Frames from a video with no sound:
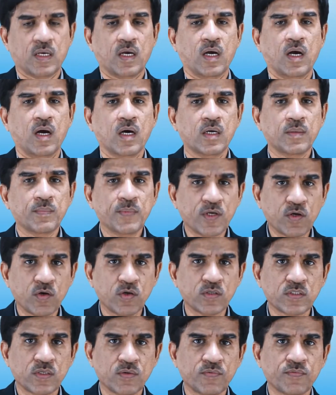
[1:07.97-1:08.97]
are
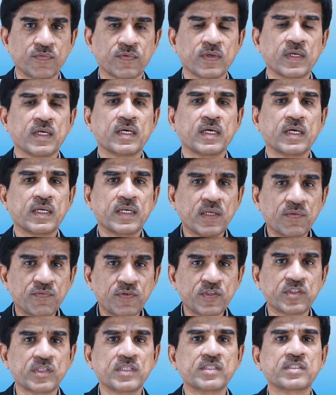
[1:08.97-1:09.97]
because of
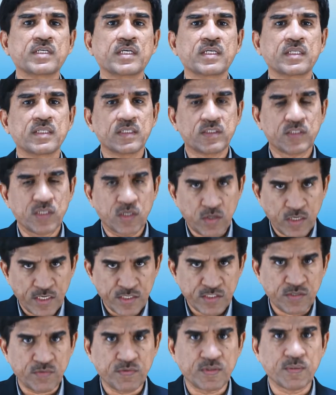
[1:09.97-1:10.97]
deficiency in the
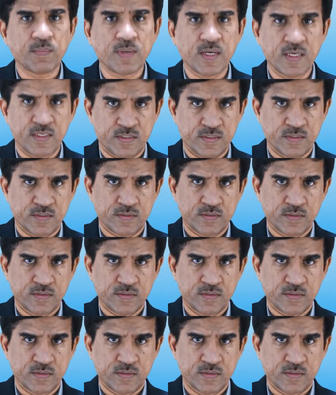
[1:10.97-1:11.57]
circulation of the blood,